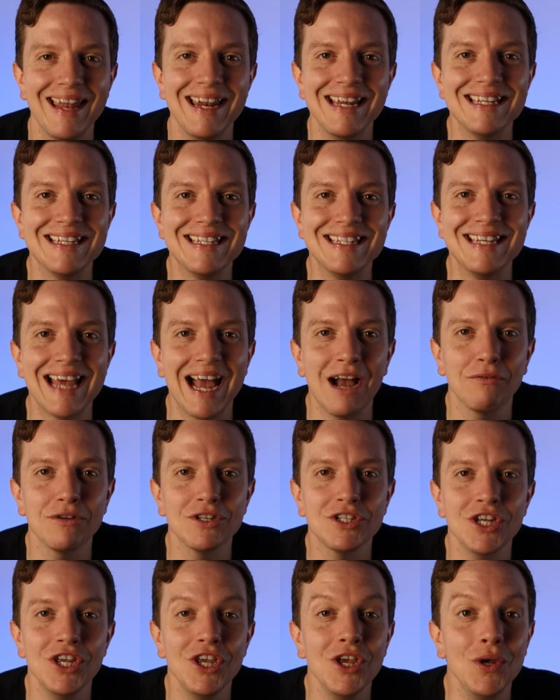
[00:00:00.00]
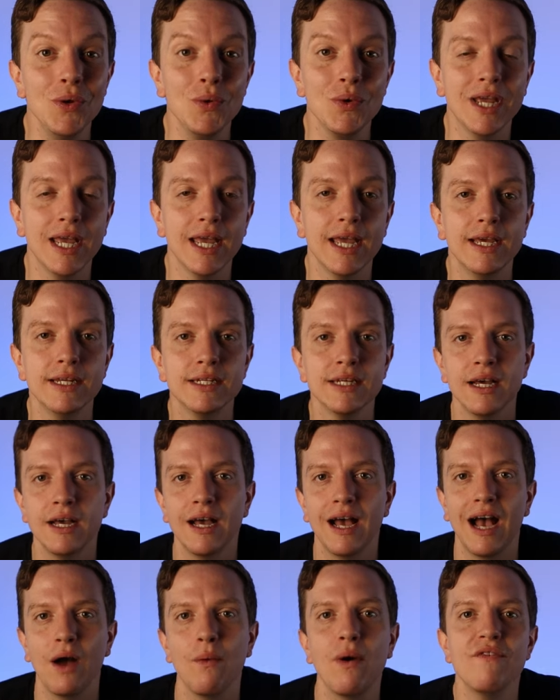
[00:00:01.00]
then it's down to you, kid.
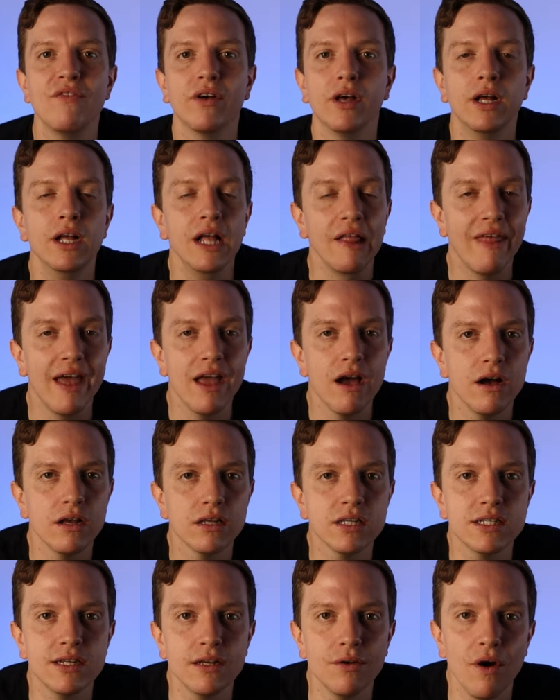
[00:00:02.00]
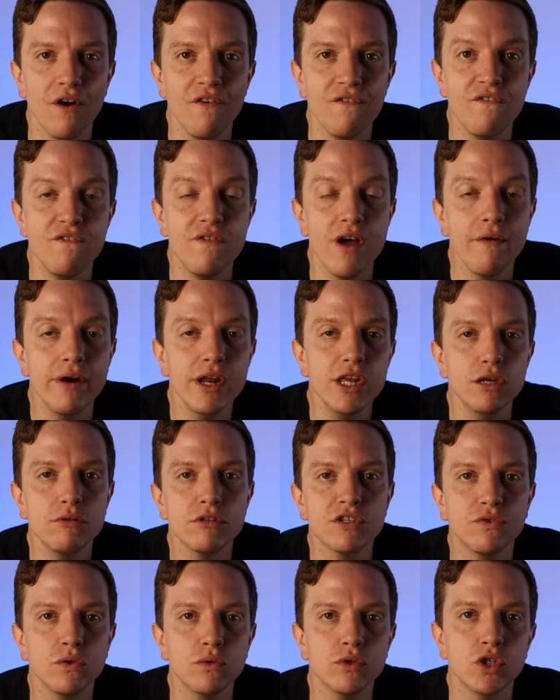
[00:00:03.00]
However, they are still a very
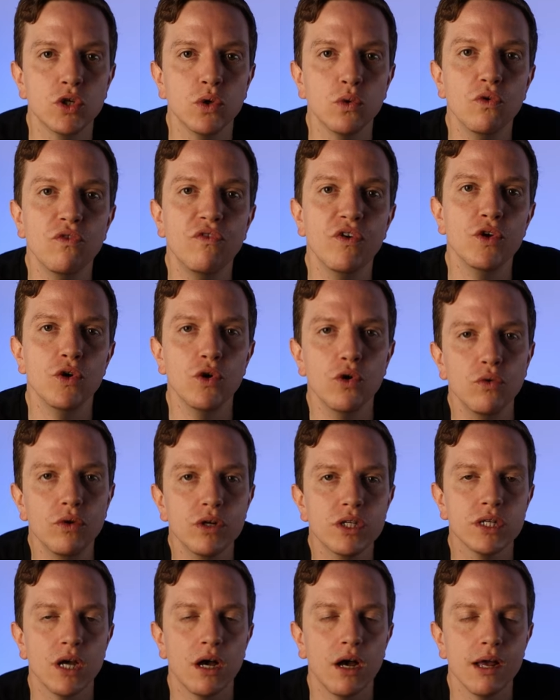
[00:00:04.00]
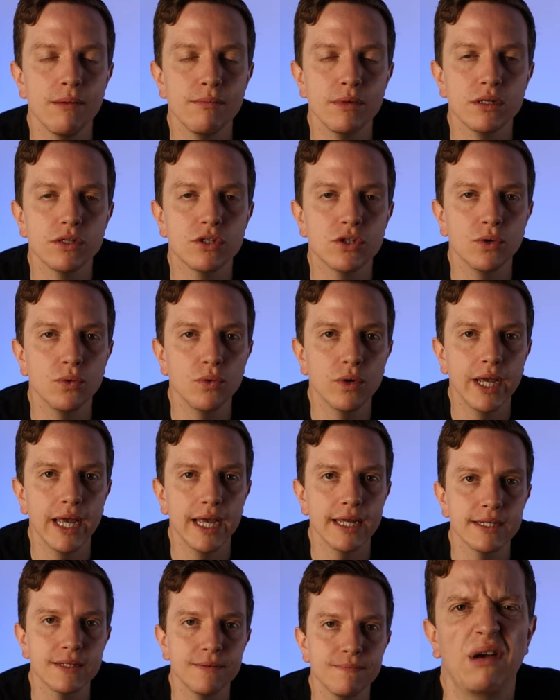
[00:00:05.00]
useful tool for your retirement
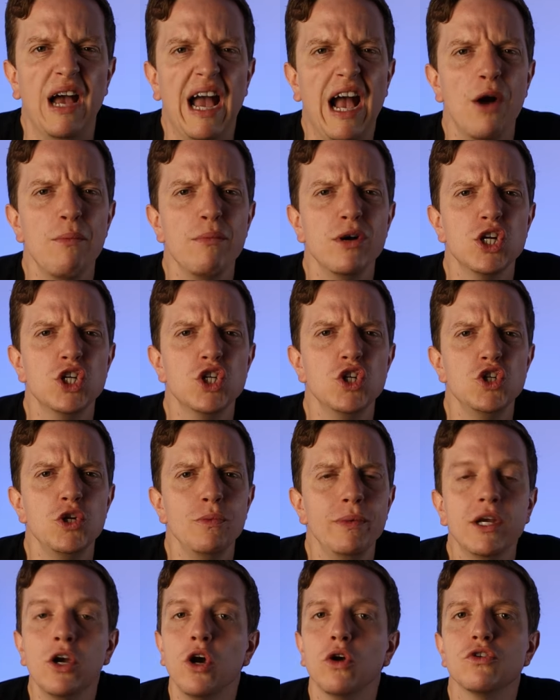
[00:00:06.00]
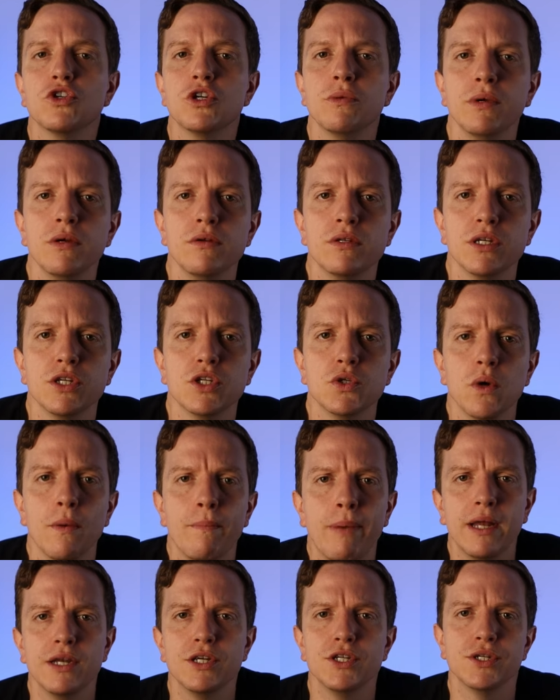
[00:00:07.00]
toolkit. But how much should you be contributing to a
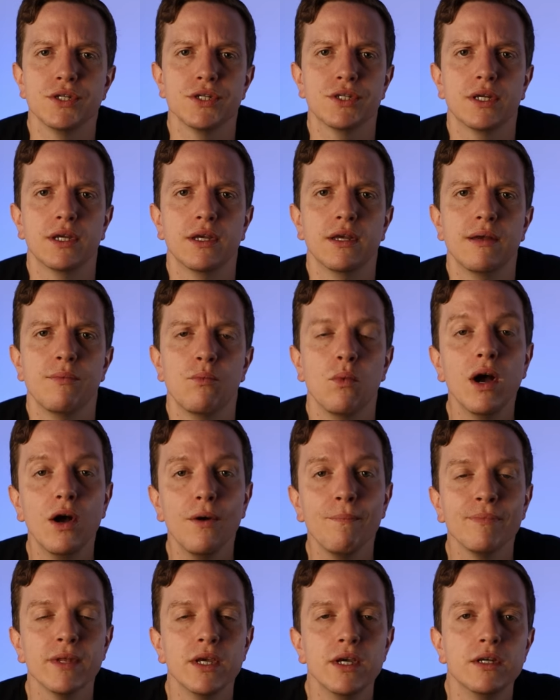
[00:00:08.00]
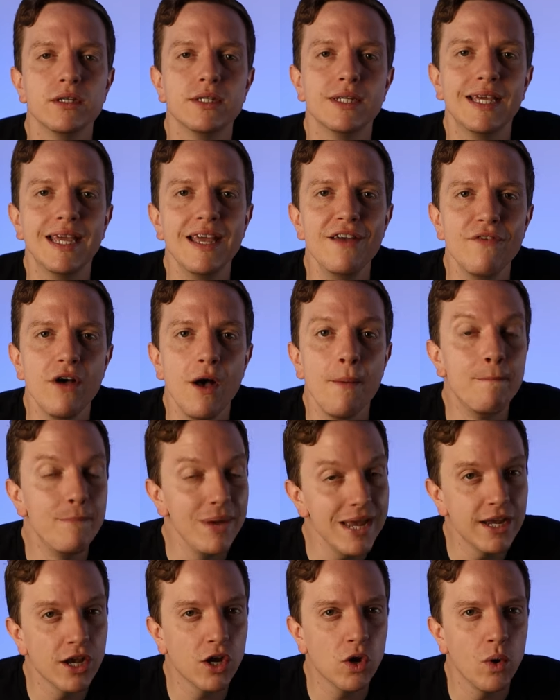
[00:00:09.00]
pension scheme? Well, to give a
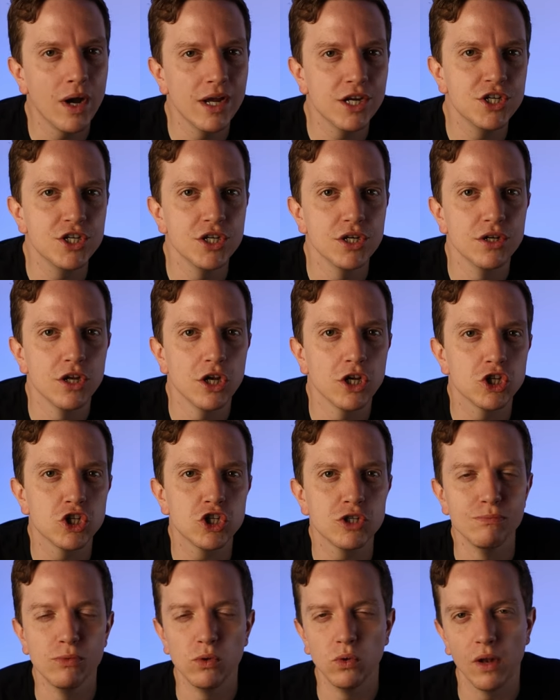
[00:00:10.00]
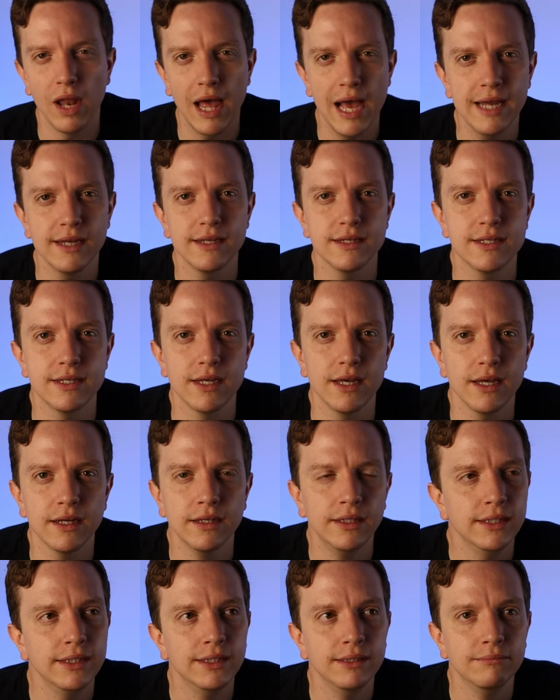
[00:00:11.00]
big question a small answer,